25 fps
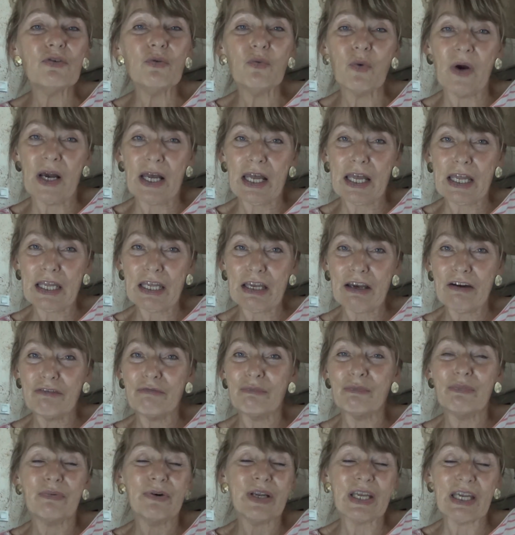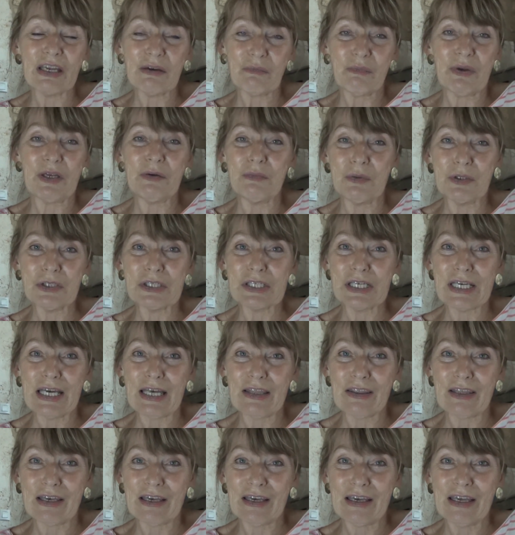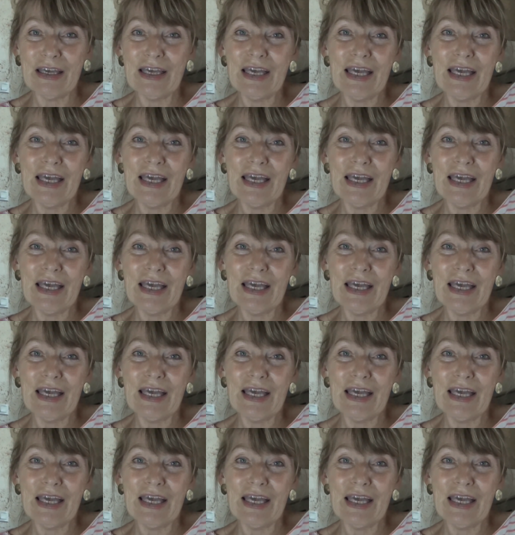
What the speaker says: way of bringing people together